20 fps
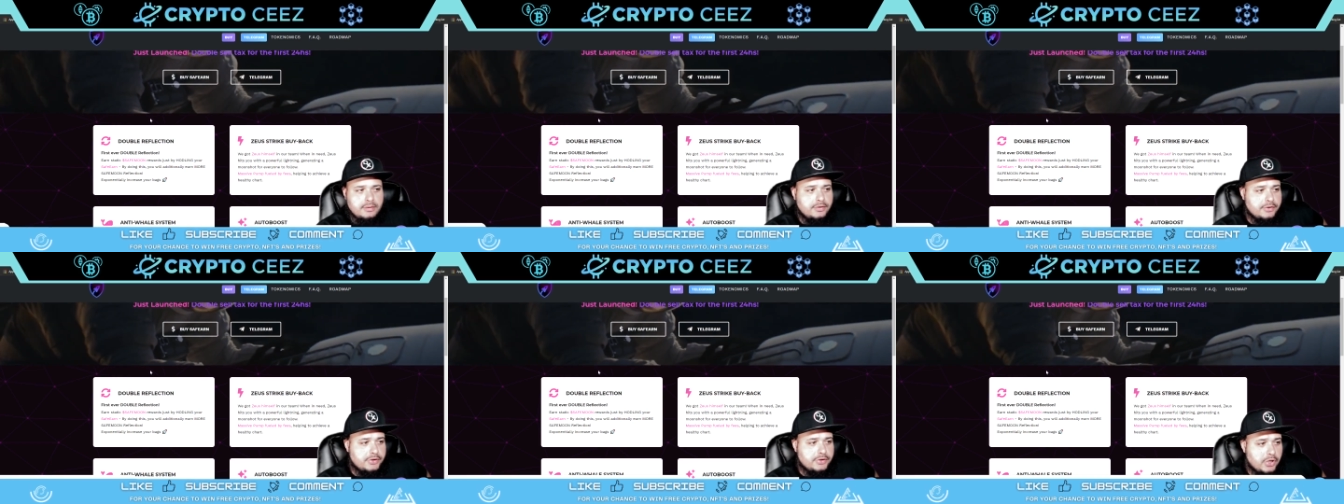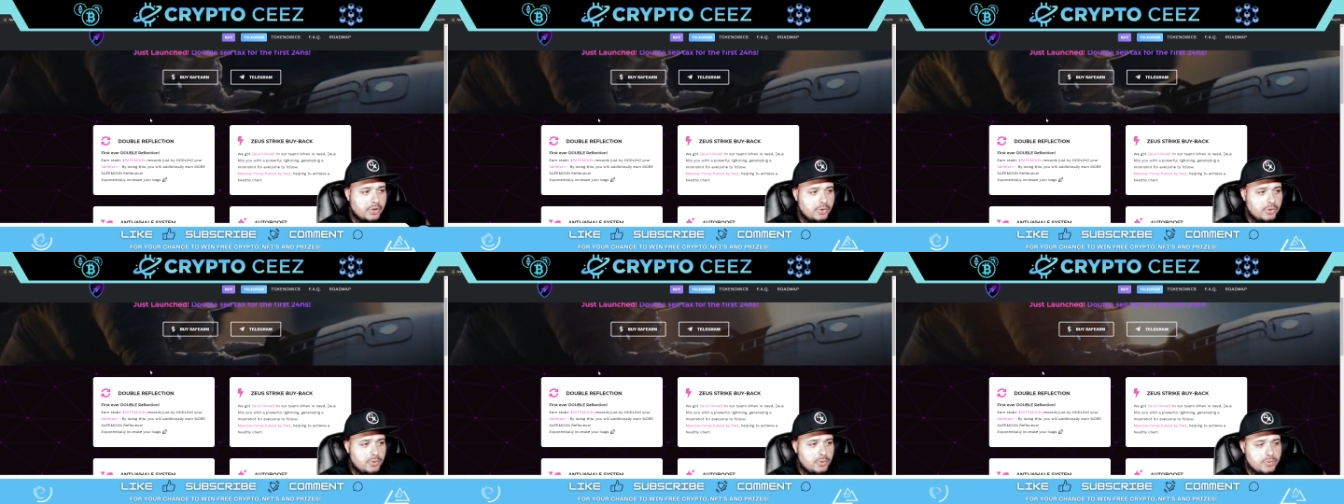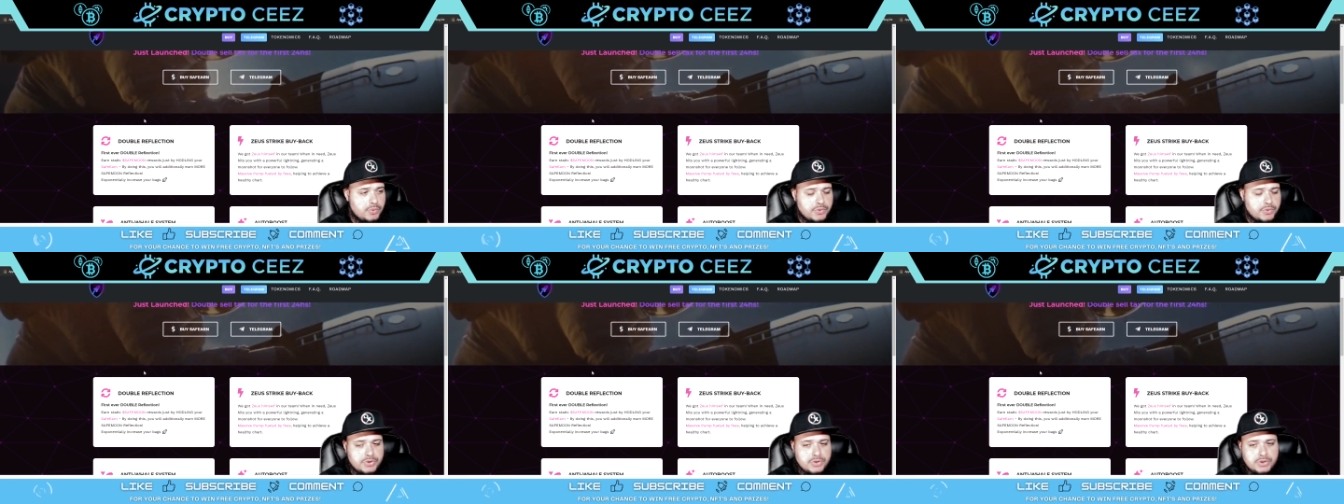
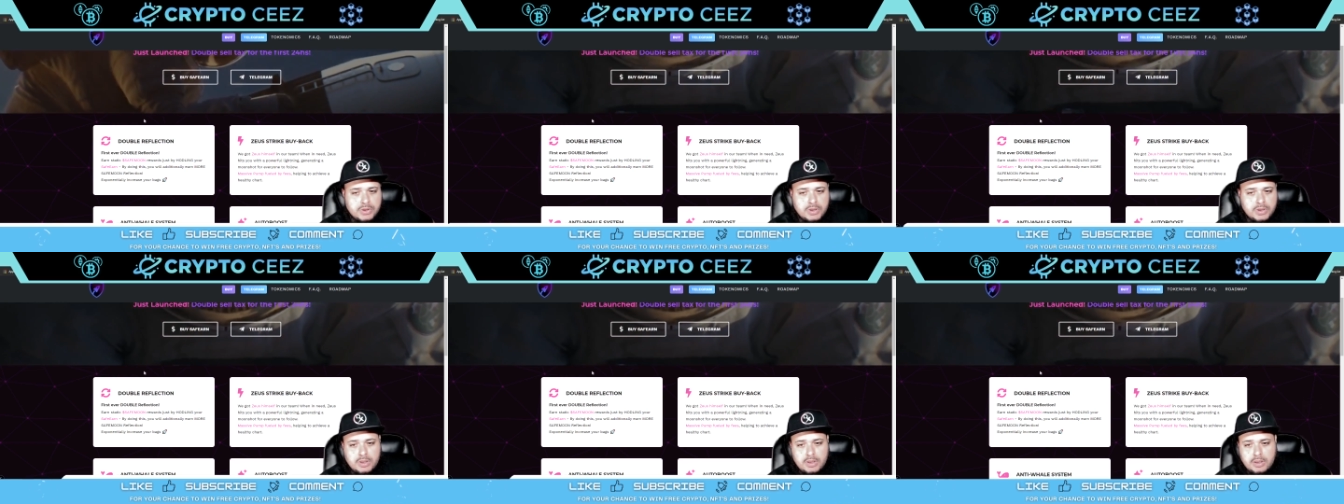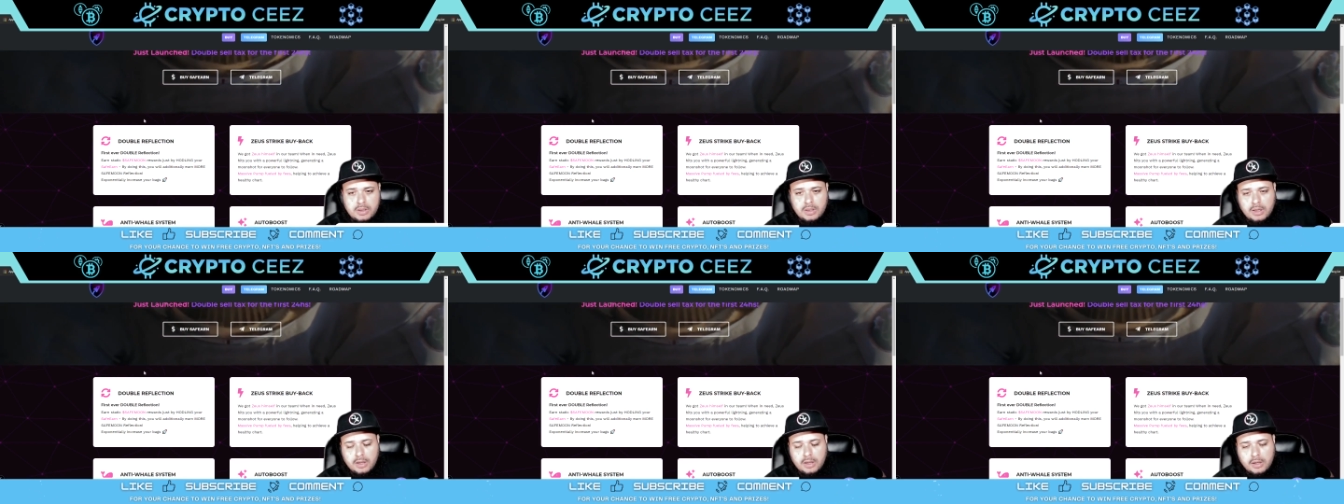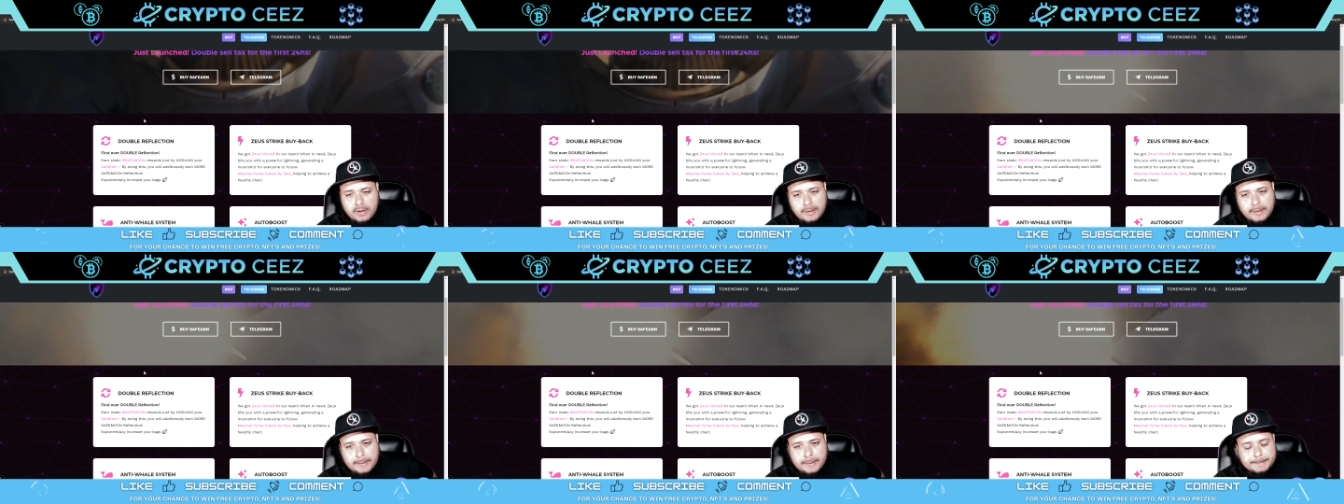Doge,
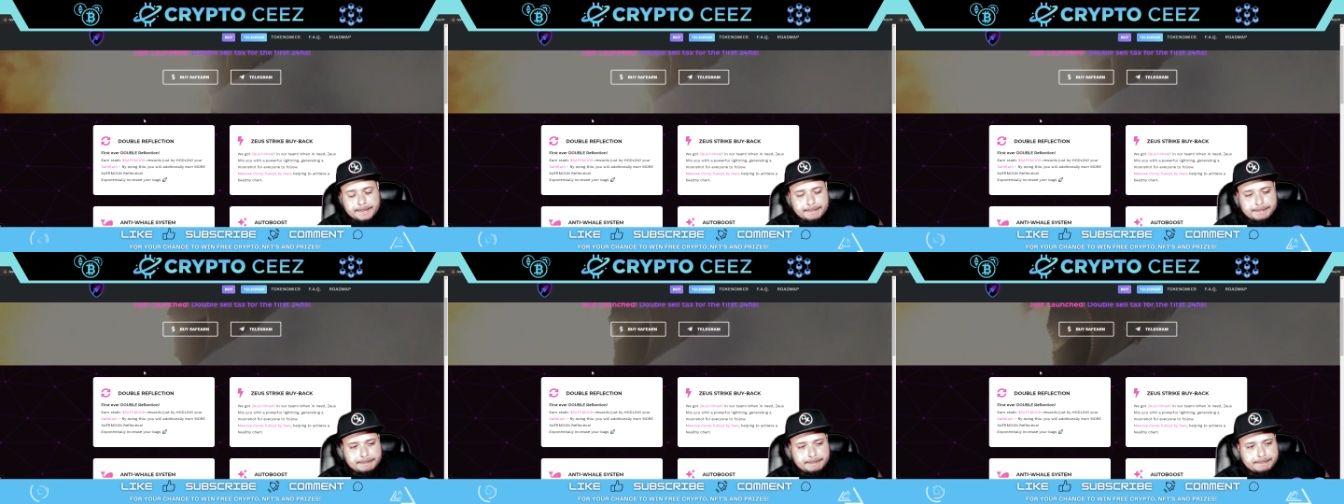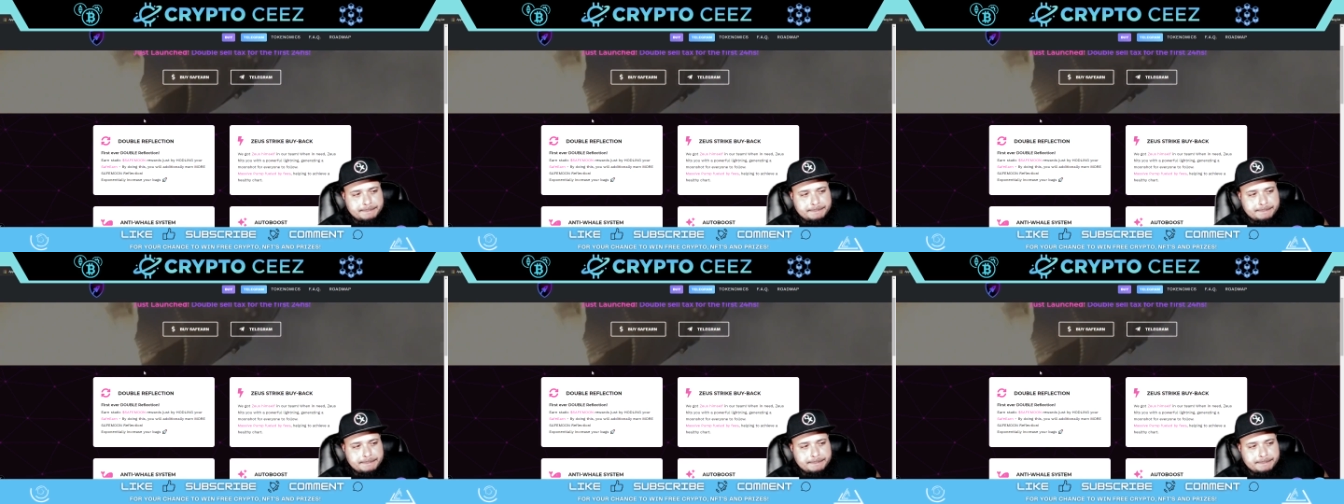Gamer.